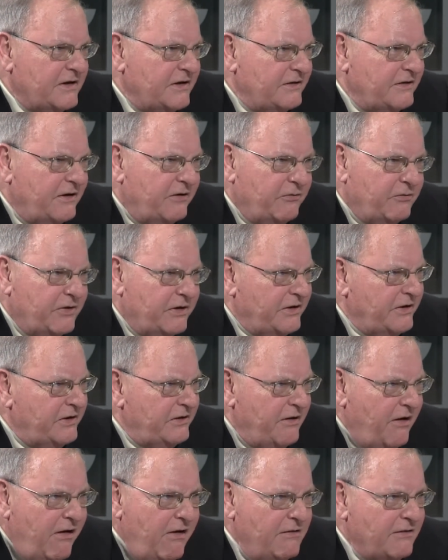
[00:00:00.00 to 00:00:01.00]
They're really
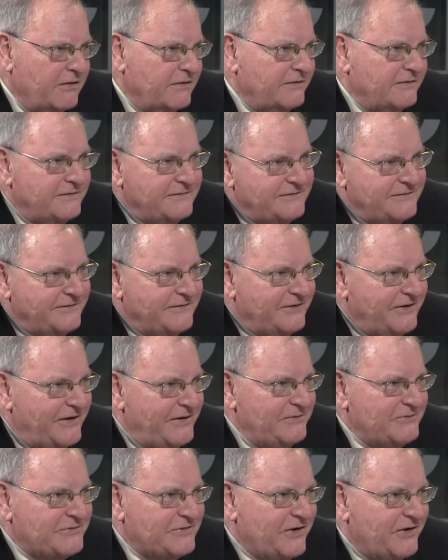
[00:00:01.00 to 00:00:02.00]
young. You know, he
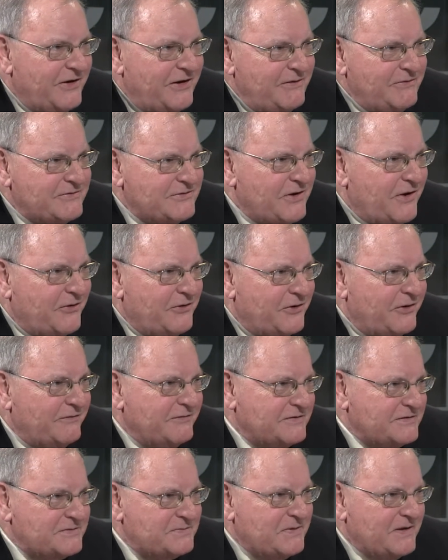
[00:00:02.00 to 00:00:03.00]
was all
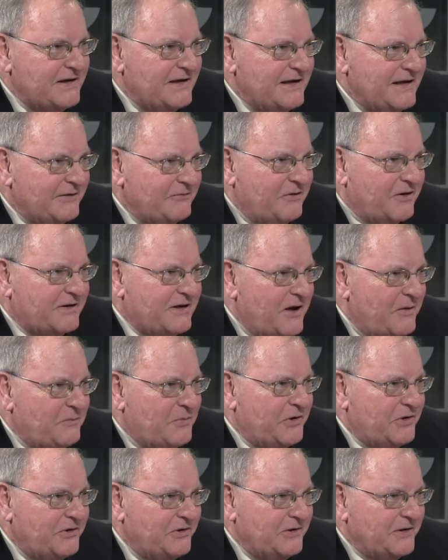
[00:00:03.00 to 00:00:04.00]
nervous, but worked out
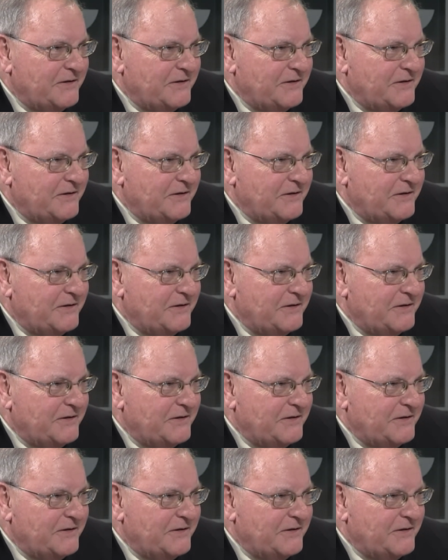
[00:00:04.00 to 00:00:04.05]
pretty good.